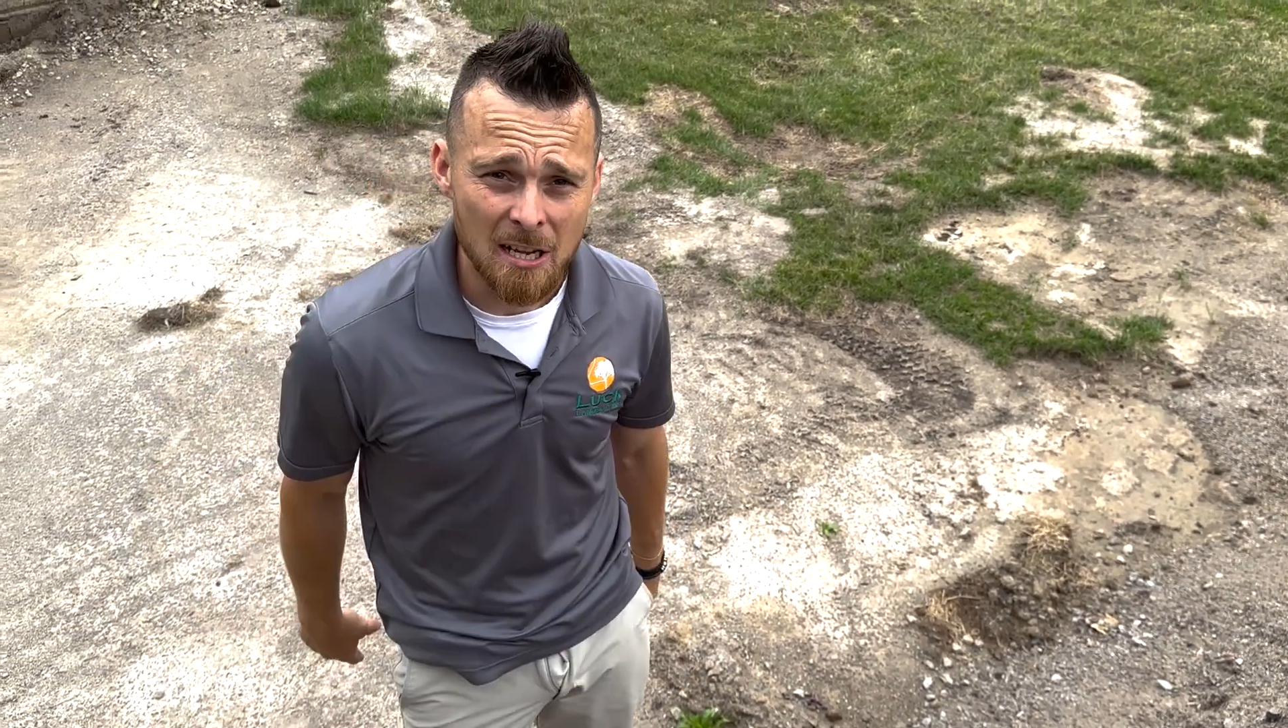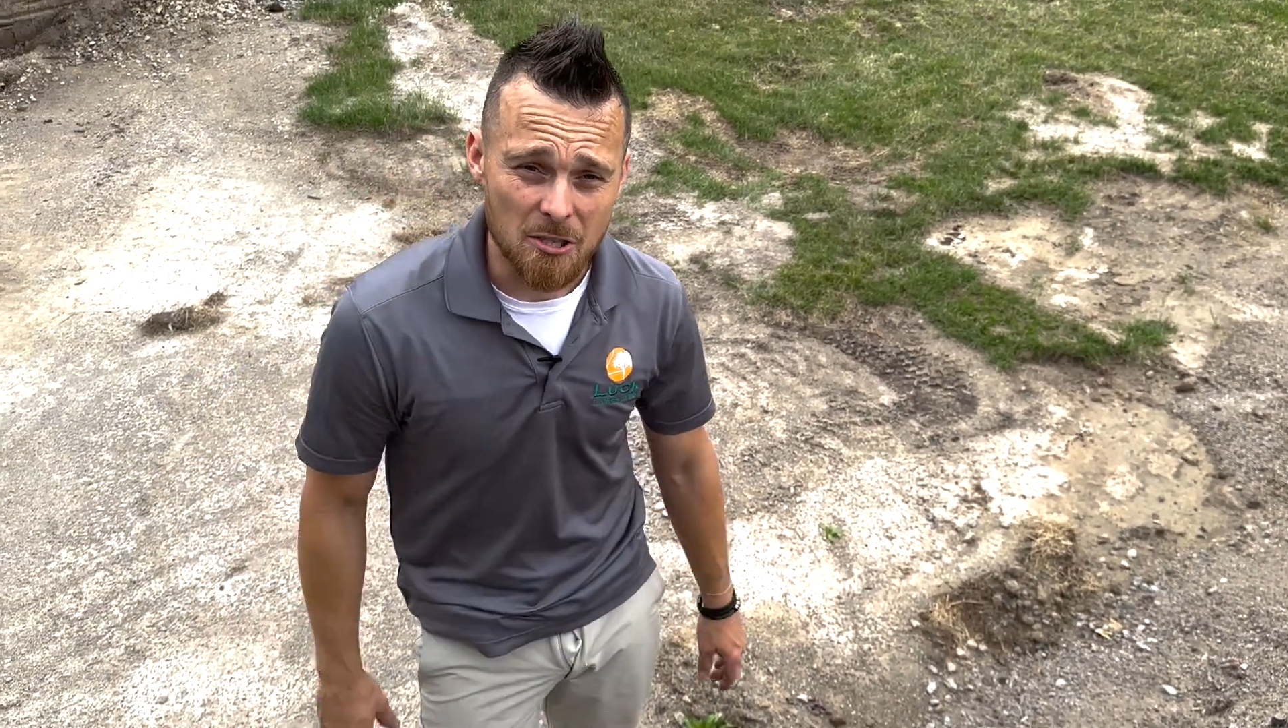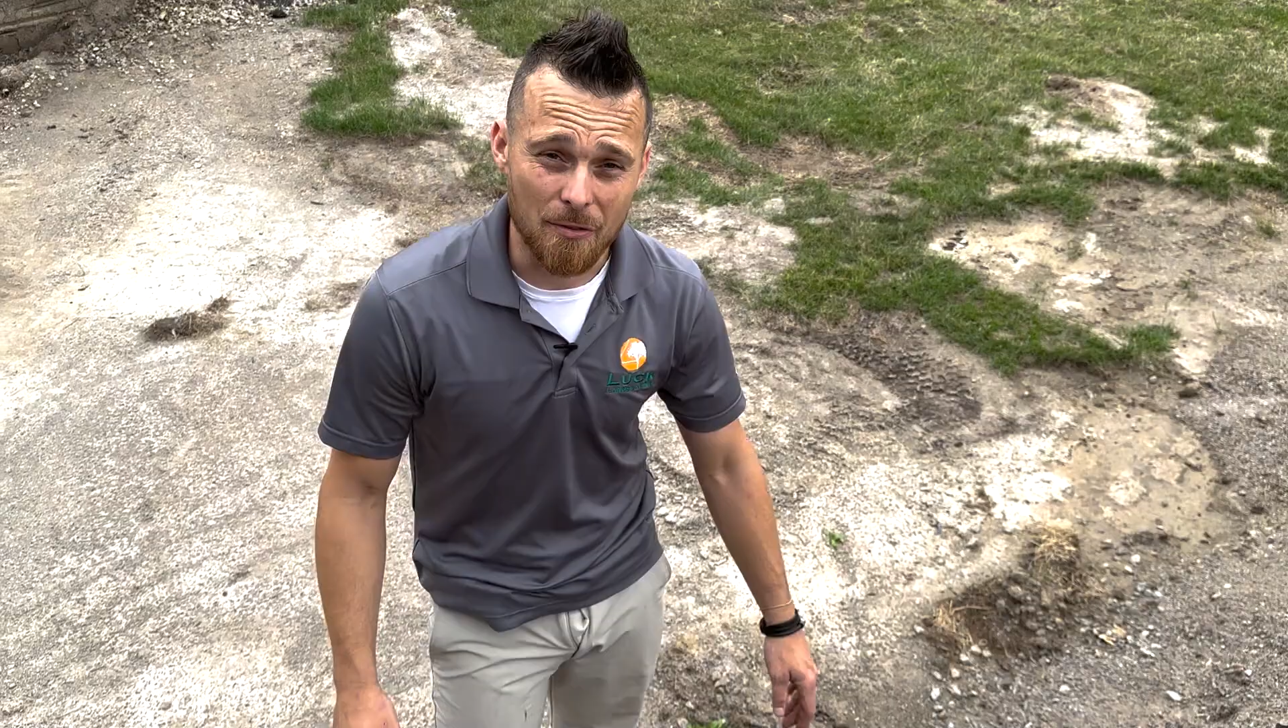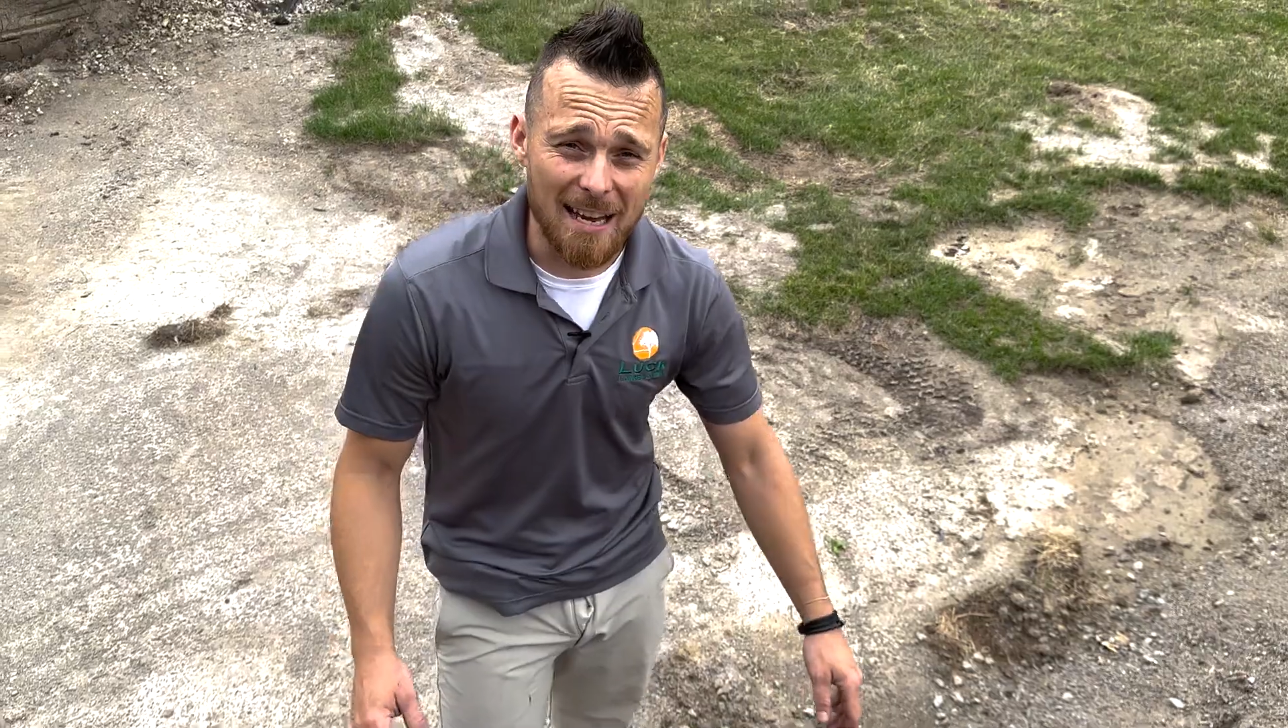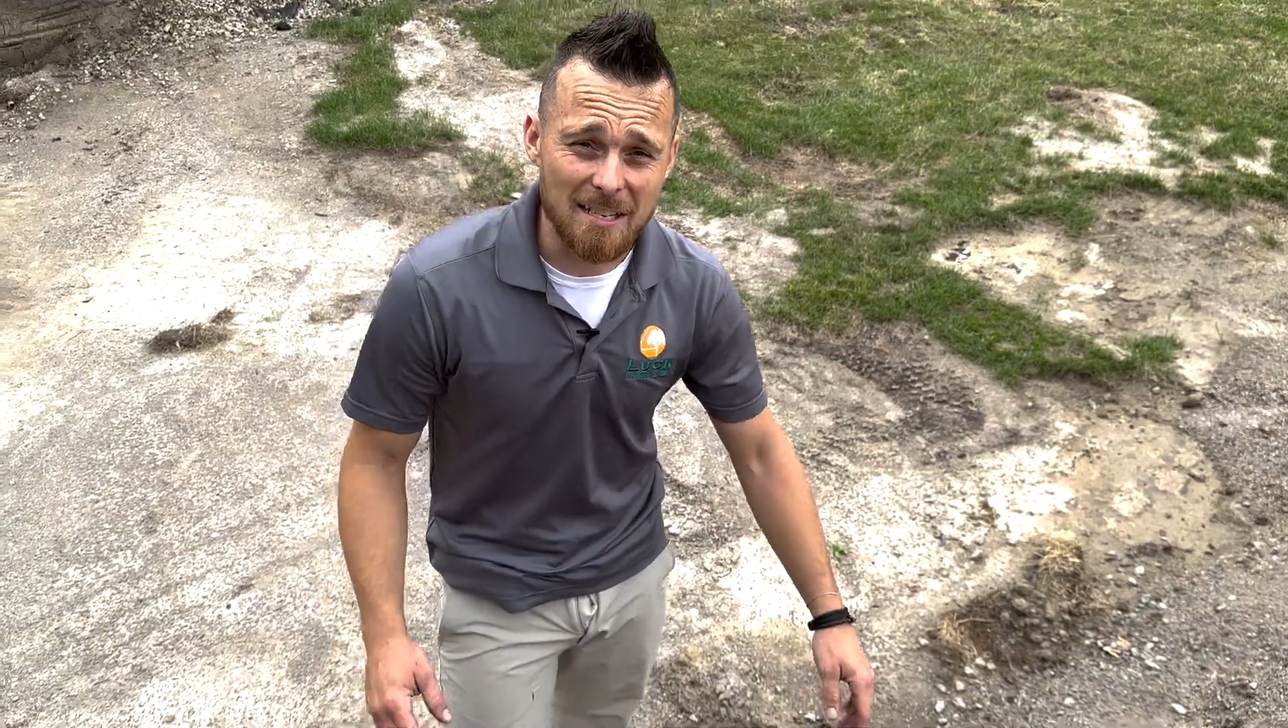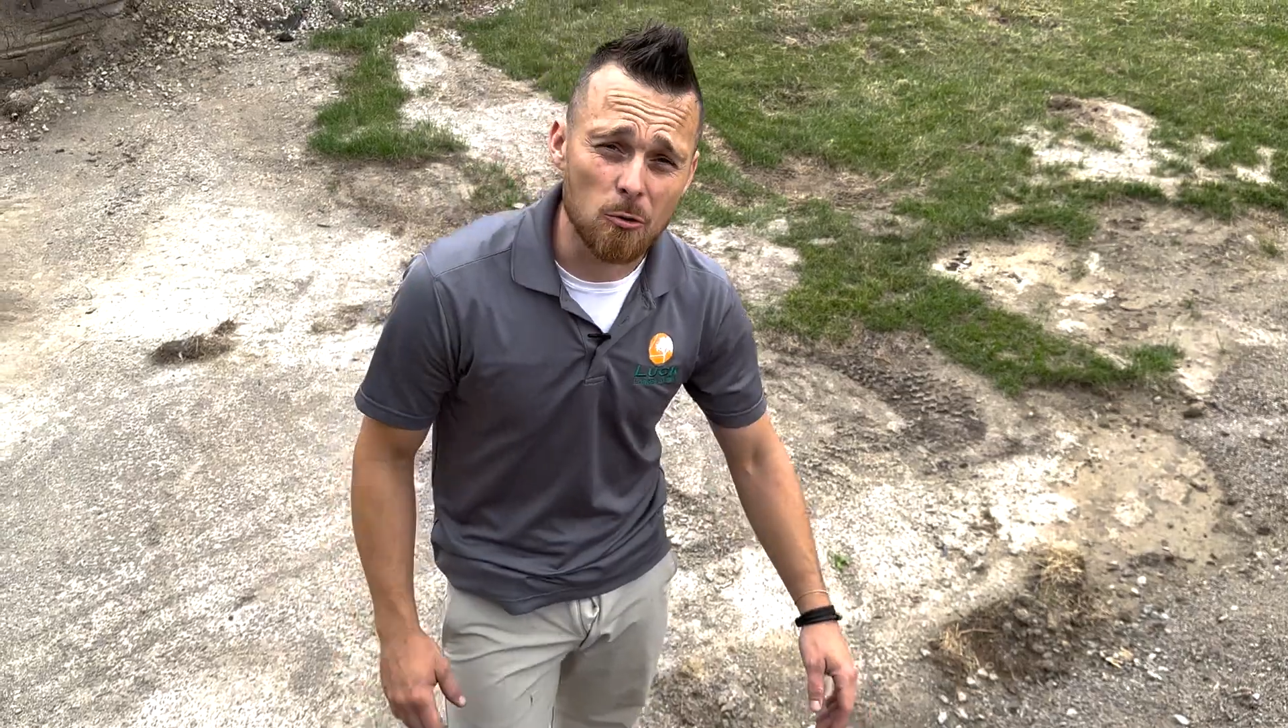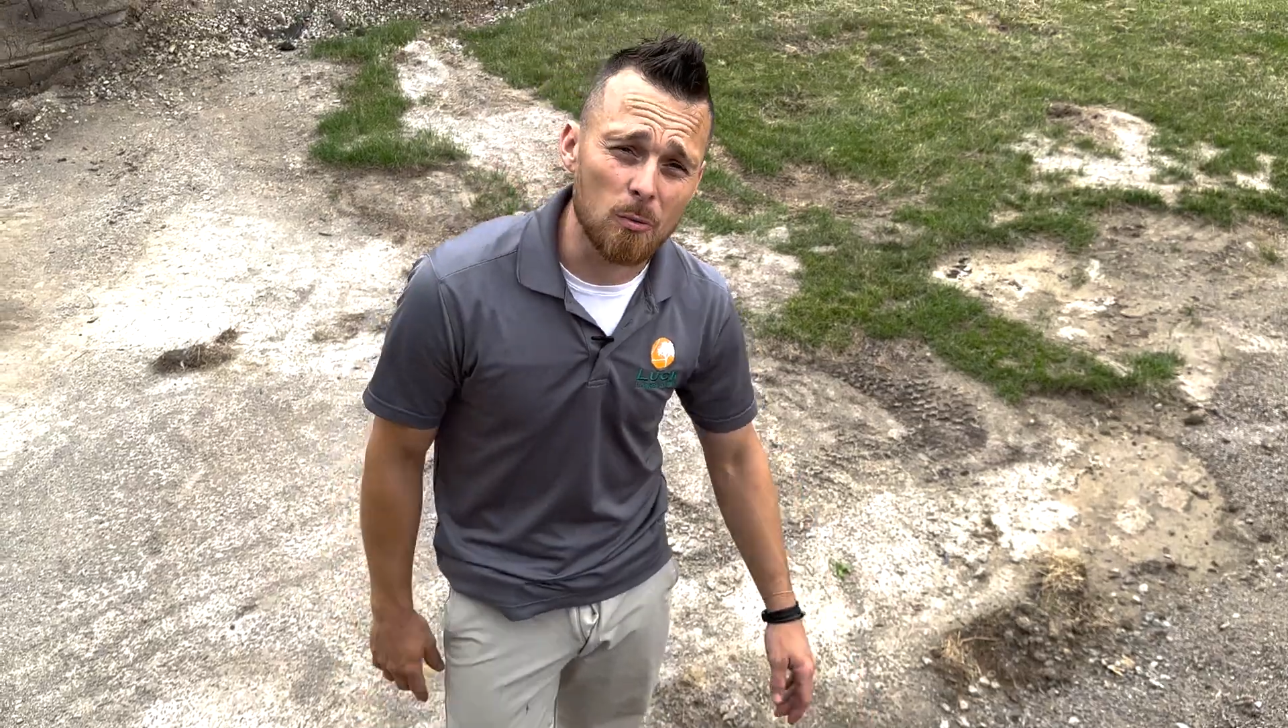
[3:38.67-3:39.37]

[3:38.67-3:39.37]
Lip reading: So that's who